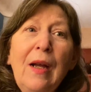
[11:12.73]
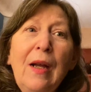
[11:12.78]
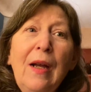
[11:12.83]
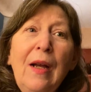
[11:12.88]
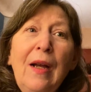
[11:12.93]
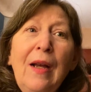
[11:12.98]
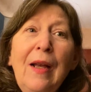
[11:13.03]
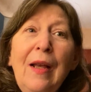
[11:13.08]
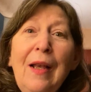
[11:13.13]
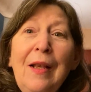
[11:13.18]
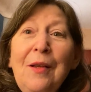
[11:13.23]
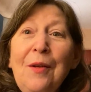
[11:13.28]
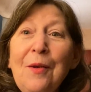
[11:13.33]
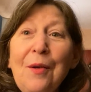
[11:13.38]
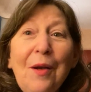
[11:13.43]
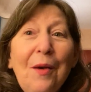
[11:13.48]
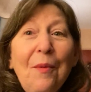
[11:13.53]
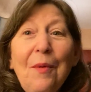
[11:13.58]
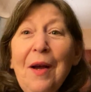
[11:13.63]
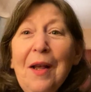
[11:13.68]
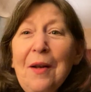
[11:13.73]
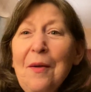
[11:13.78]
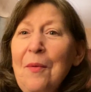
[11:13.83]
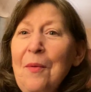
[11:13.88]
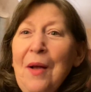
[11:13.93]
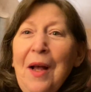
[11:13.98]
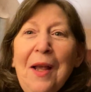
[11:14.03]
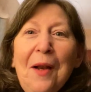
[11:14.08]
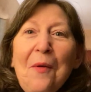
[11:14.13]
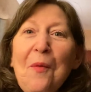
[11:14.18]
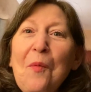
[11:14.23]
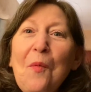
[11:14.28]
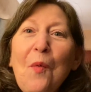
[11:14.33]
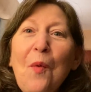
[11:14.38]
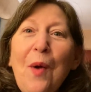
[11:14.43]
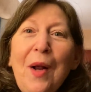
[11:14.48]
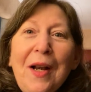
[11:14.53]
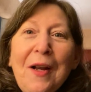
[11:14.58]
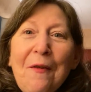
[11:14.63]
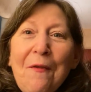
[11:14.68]
Uh, and you go, I don't I don't
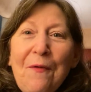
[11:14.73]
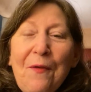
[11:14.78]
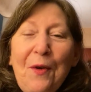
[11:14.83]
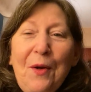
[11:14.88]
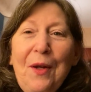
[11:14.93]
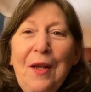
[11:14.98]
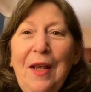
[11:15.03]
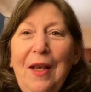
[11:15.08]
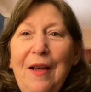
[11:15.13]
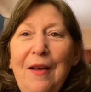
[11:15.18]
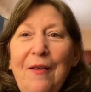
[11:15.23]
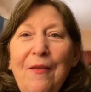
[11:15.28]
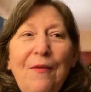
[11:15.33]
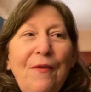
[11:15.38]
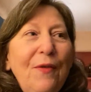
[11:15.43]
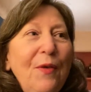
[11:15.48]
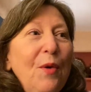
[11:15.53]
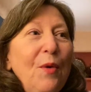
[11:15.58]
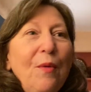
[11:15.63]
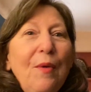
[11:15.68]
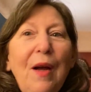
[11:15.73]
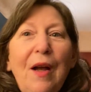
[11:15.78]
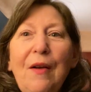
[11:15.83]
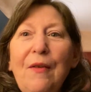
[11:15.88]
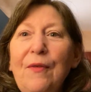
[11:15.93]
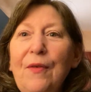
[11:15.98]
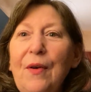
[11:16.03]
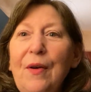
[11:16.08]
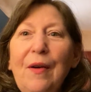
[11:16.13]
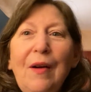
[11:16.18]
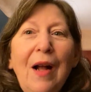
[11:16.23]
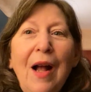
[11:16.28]
want to forgive whoever.